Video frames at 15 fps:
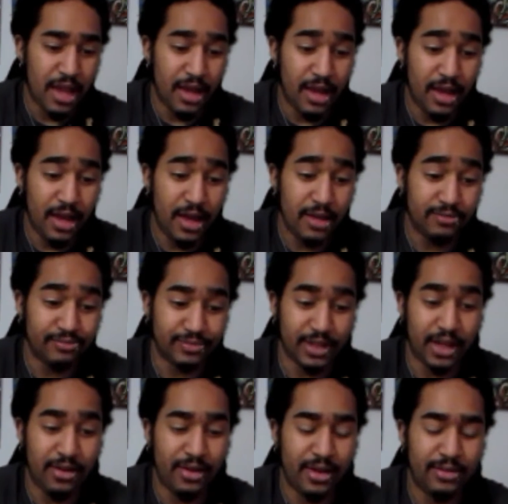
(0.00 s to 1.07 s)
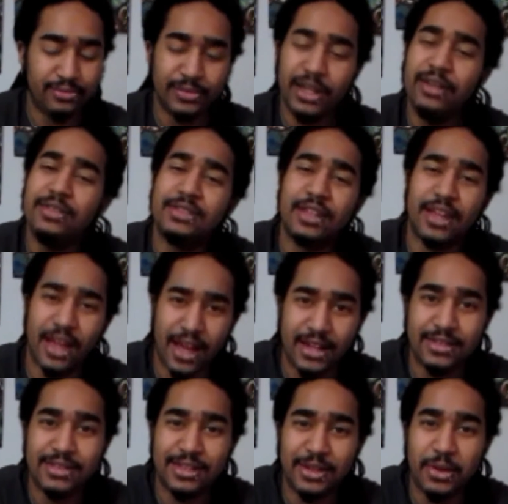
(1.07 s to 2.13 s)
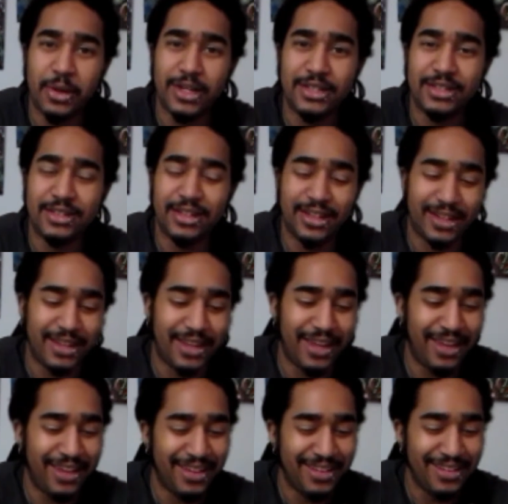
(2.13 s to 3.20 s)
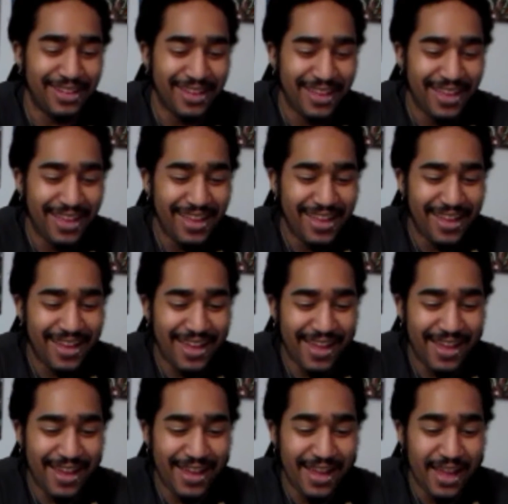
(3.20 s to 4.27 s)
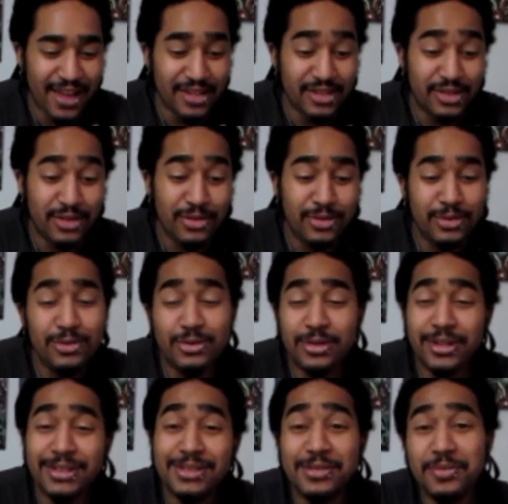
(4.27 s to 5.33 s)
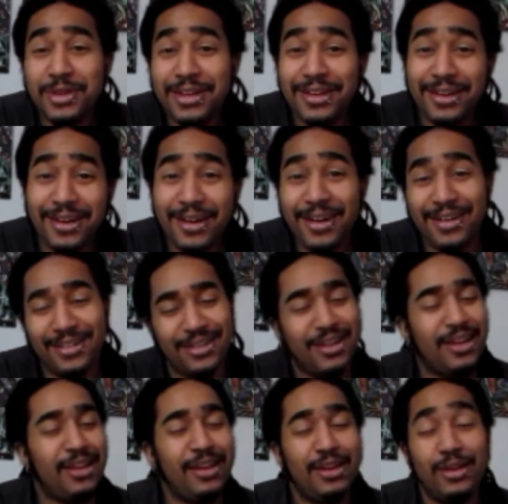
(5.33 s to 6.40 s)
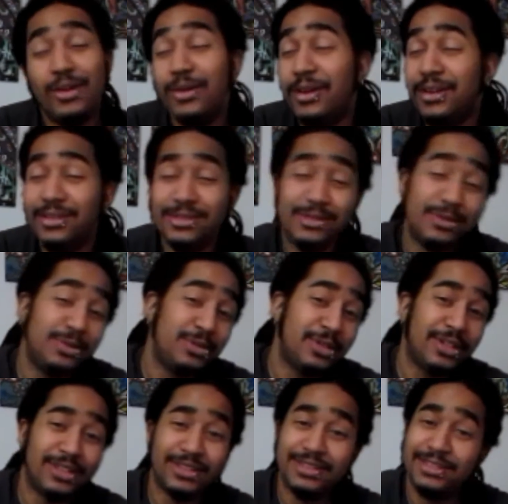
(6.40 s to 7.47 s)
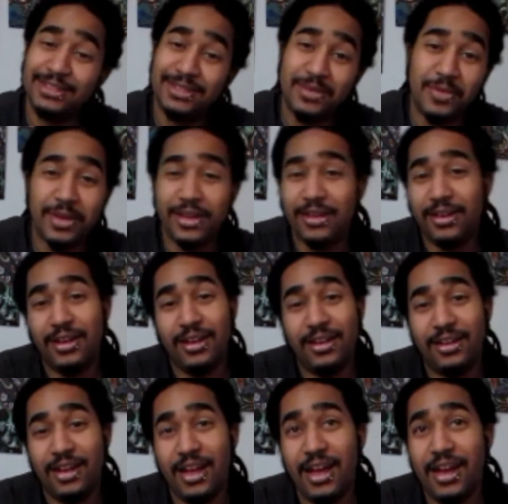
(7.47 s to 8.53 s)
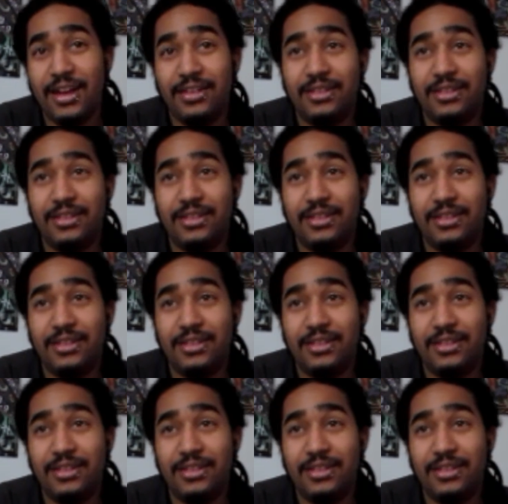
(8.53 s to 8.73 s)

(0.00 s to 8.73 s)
Alright, here's a constant question I get. Do you do drugs to make art? No, I don't do drugs to make art. I